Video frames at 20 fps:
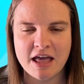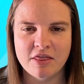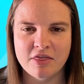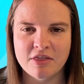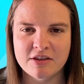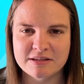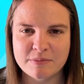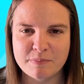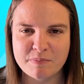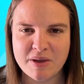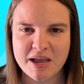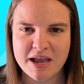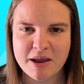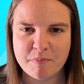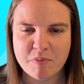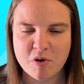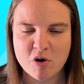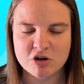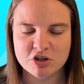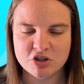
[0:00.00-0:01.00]
There's a big
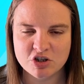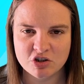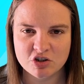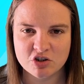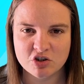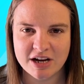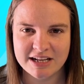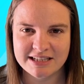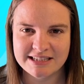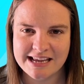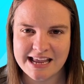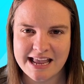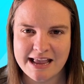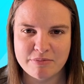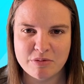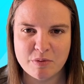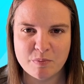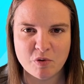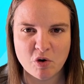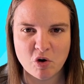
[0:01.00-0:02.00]
push on trying to
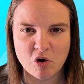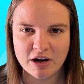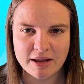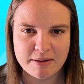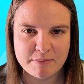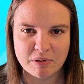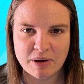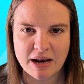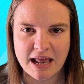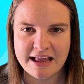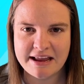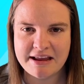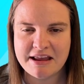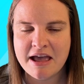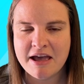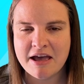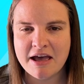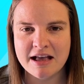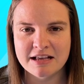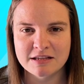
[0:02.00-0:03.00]
keep the ball in play
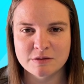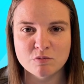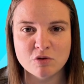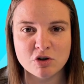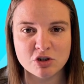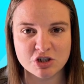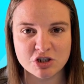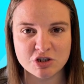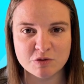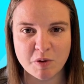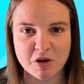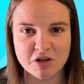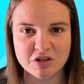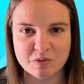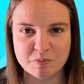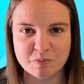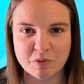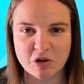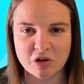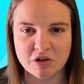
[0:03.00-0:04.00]
as much as
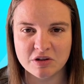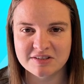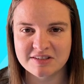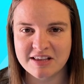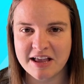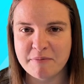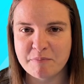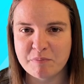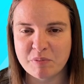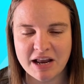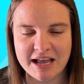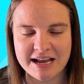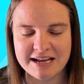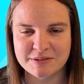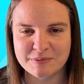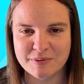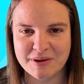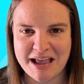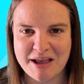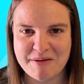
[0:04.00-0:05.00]
possible. So
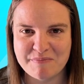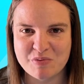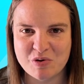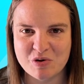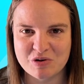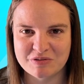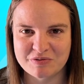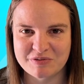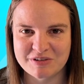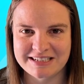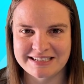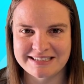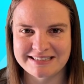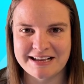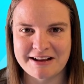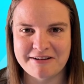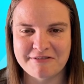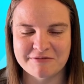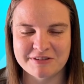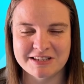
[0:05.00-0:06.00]
players were getting booked for
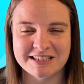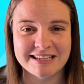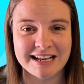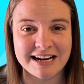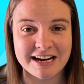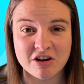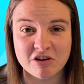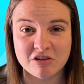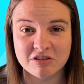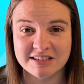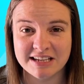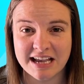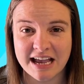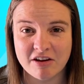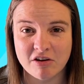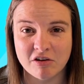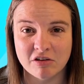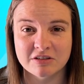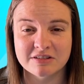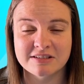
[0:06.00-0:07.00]
dissent, for cynical
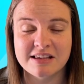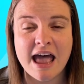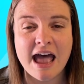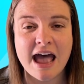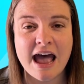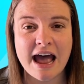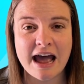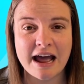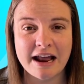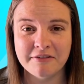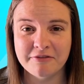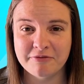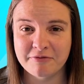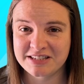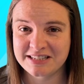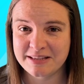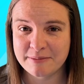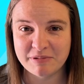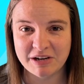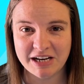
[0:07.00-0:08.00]
tackles and for
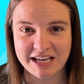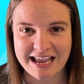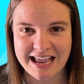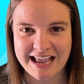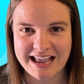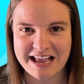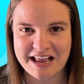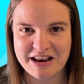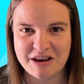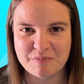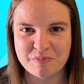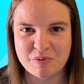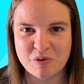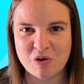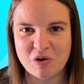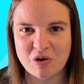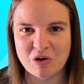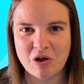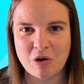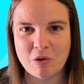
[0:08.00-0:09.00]
simply kicking the
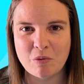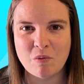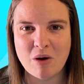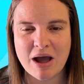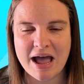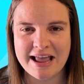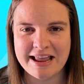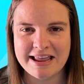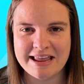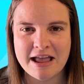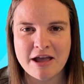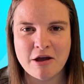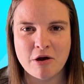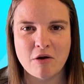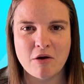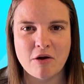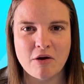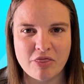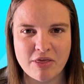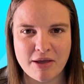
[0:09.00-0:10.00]
ball away.
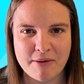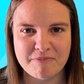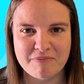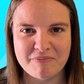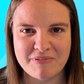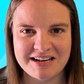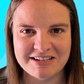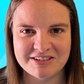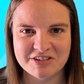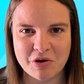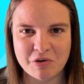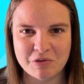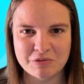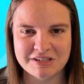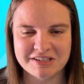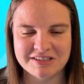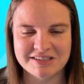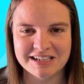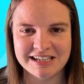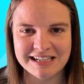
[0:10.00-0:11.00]
Then being
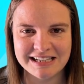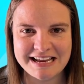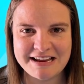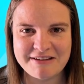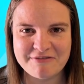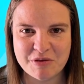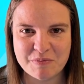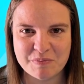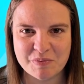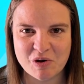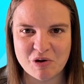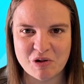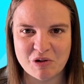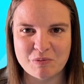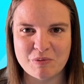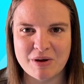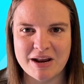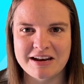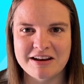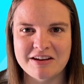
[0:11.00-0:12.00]
told to leave the ball
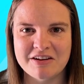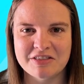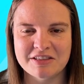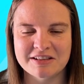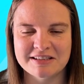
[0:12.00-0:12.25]
when the other